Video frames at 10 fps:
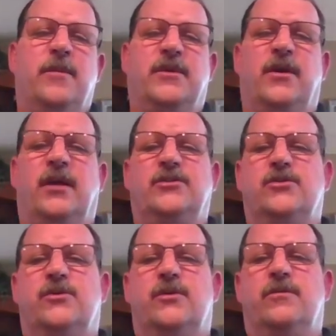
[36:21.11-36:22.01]
but they're not
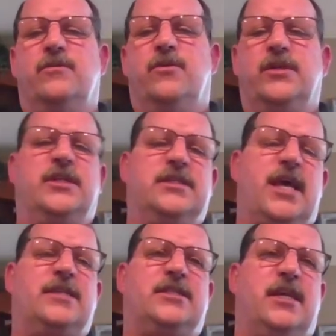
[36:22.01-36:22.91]
sure which
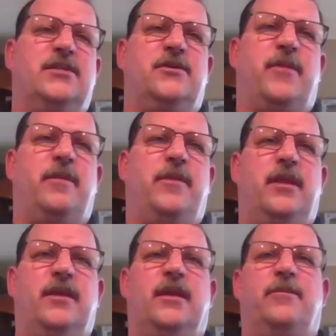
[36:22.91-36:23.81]
exact exchanger might be
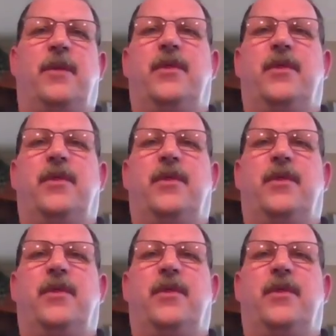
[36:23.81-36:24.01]
leaking.